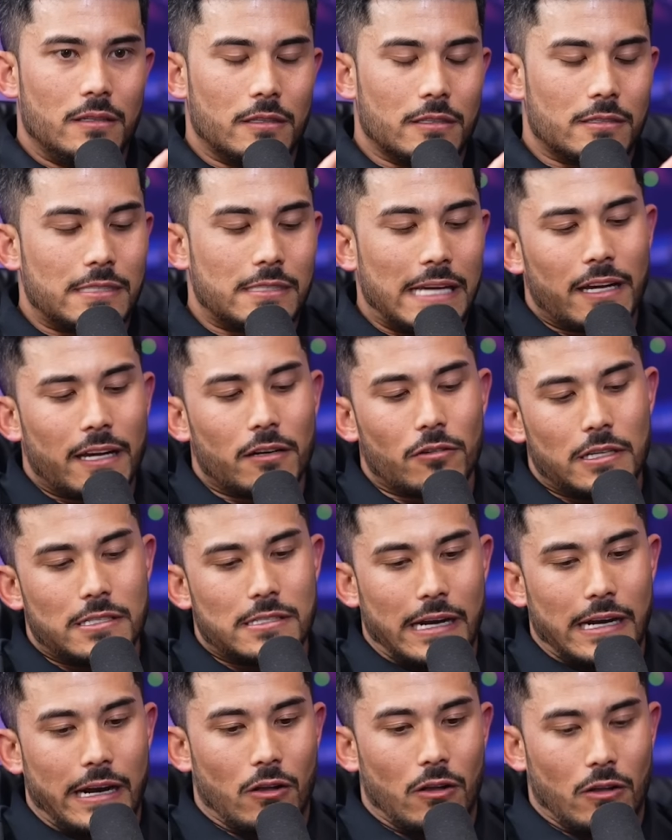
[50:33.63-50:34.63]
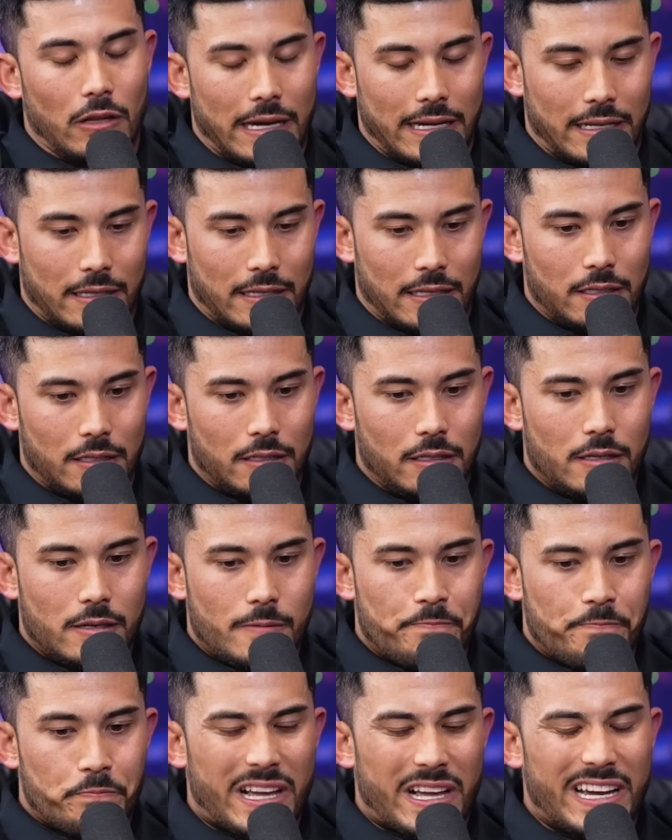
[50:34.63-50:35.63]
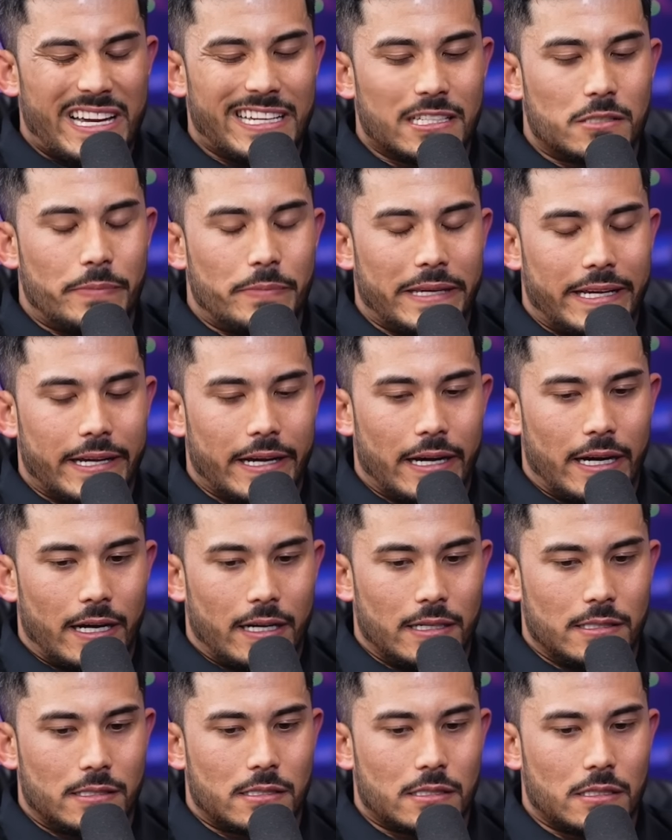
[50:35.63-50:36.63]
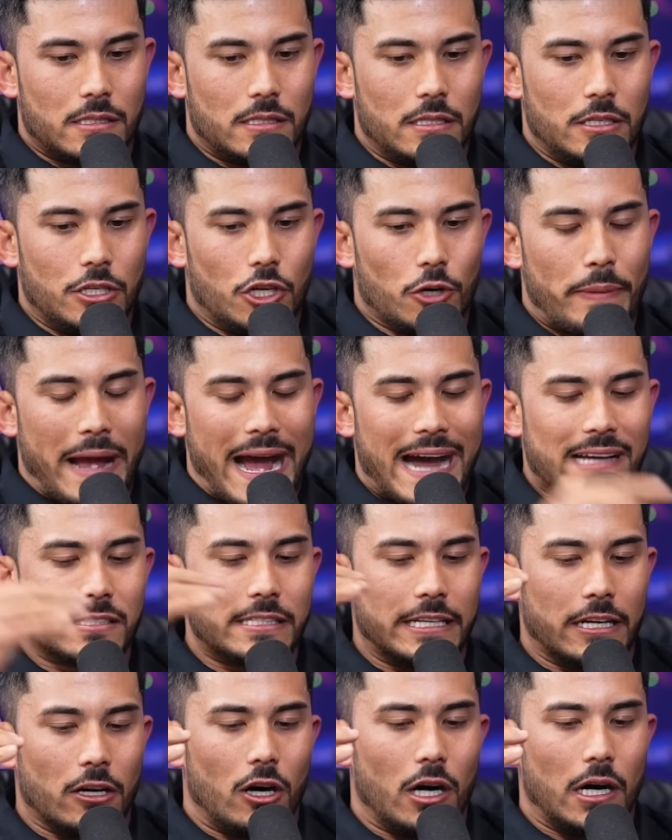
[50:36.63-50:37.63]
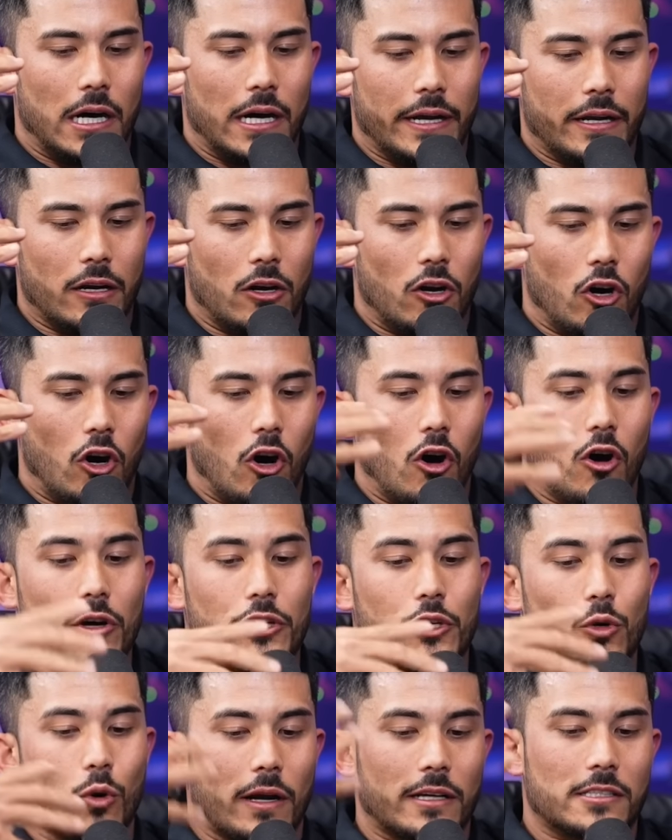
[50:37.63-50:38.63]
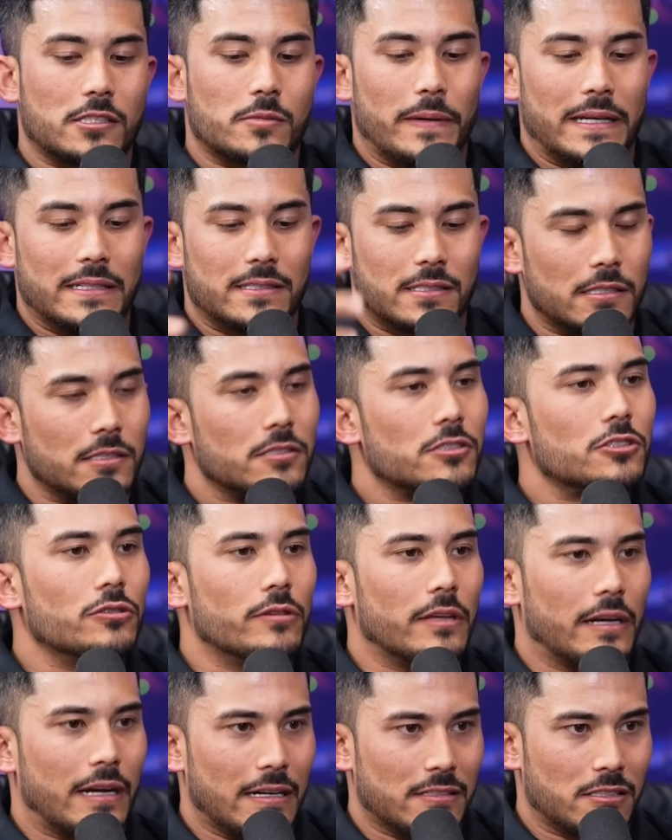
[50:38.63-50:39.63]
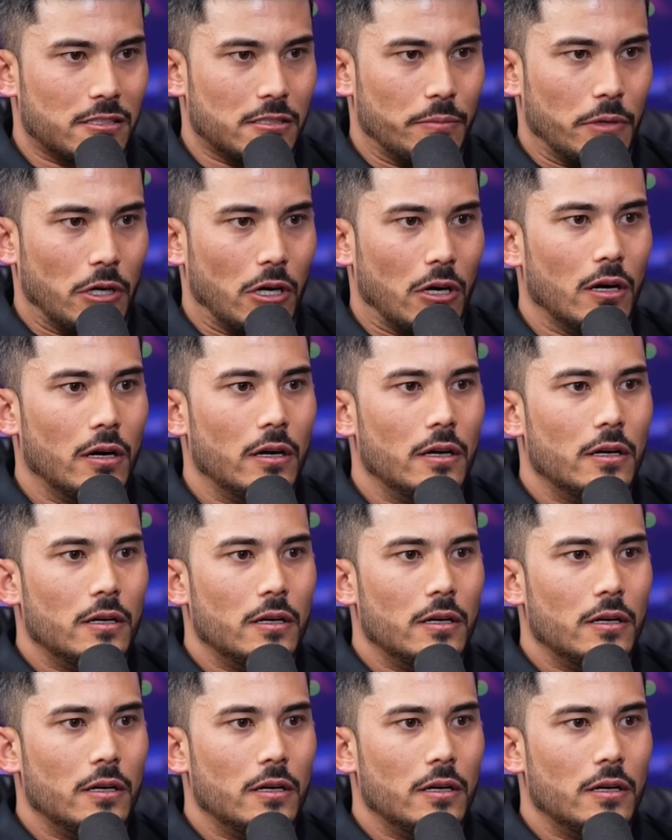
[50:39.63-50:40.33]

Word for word: The second reason I don't like it is because you're passing on all your expenses to the customer